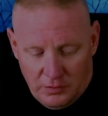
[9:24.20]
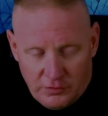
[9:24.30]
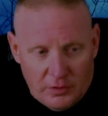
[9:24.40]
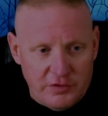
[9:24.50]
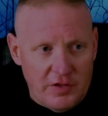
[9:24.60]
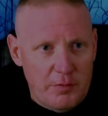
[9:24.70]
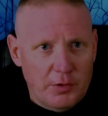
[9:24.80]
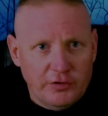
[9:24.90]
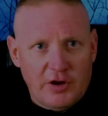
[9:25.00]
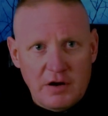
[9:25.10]
So he's in the
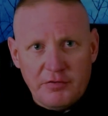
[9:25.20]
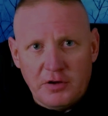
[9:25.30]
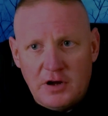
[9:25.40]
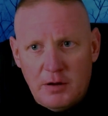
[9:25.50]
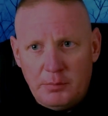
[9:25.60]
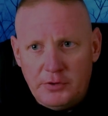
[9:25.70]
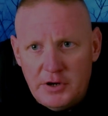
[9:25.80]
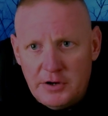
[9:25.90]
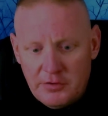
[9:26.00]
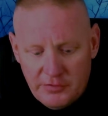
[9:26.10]
military for a couple of
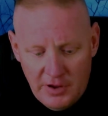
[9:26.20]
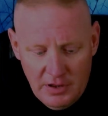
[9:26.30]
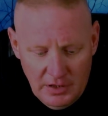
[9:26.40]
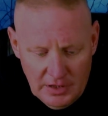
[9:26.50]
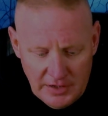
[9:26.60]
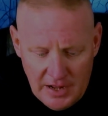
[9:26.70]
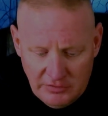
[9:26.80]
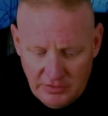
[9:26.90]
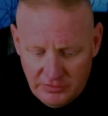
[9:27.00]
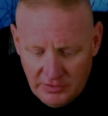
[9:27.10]
years.
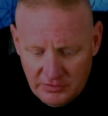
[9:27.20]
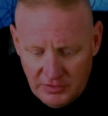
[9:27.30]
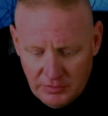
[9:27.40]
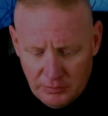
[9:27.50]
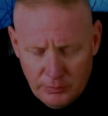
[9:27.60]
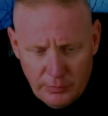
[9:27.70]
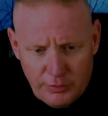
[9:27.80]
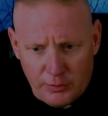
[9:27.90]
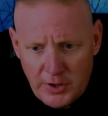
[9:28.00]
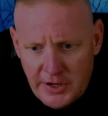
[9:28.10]

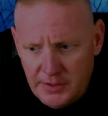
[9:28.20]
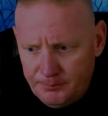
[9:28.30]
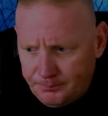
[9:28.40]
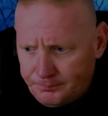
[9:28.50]
1963,